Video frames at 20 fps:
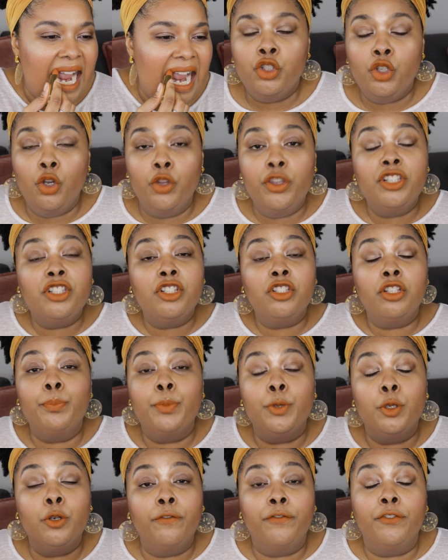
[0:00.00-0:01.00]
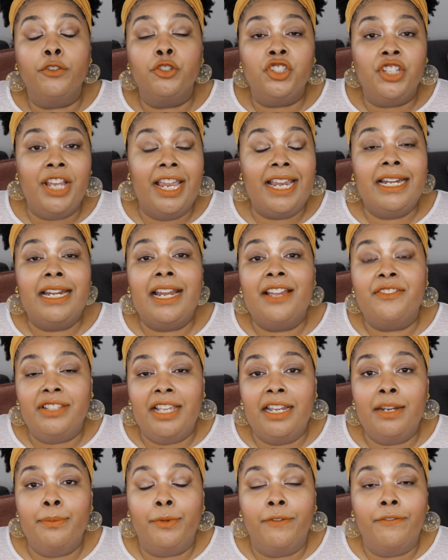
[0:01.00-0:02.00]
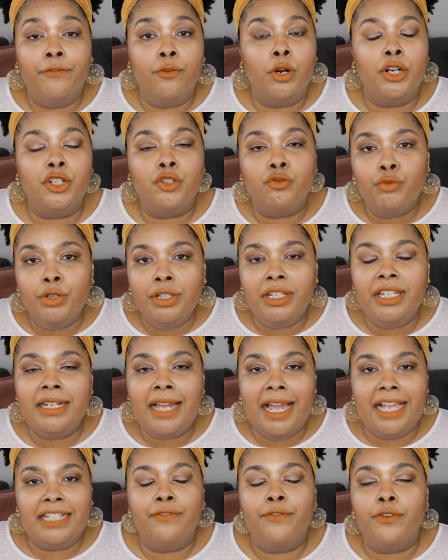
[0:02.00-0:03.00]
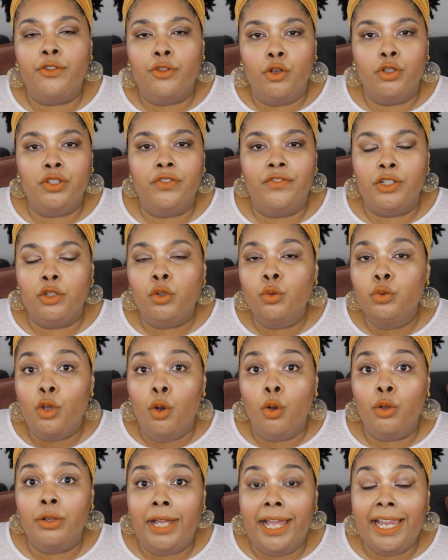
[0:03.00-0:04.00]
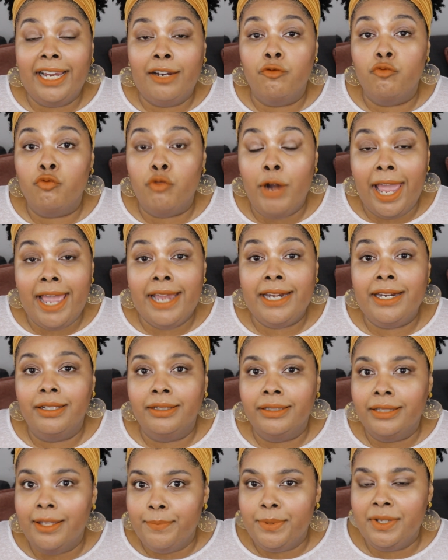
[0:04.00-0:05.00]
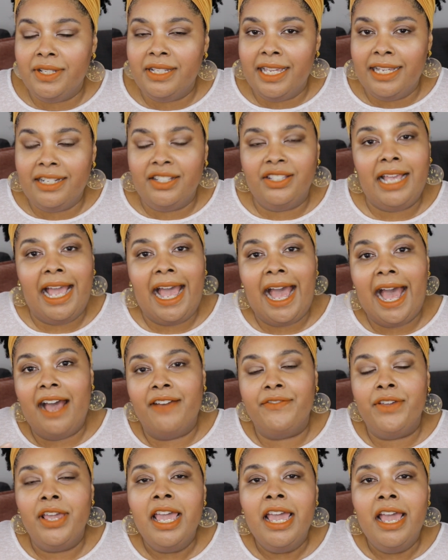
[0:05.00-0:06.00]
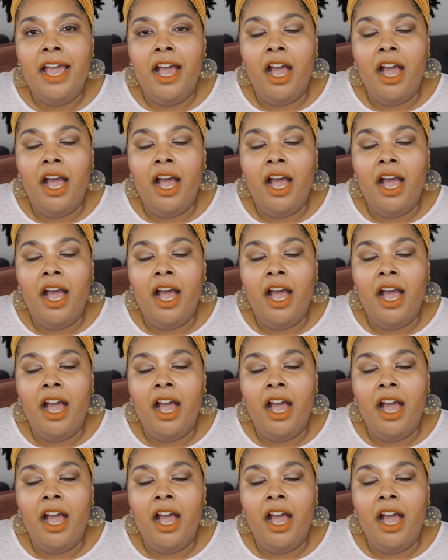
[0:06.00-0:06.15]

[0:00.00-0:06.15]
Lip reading: So this is a beautiful shade, and I've said it before. It's really nice for those of us who don't like red lipsticks to have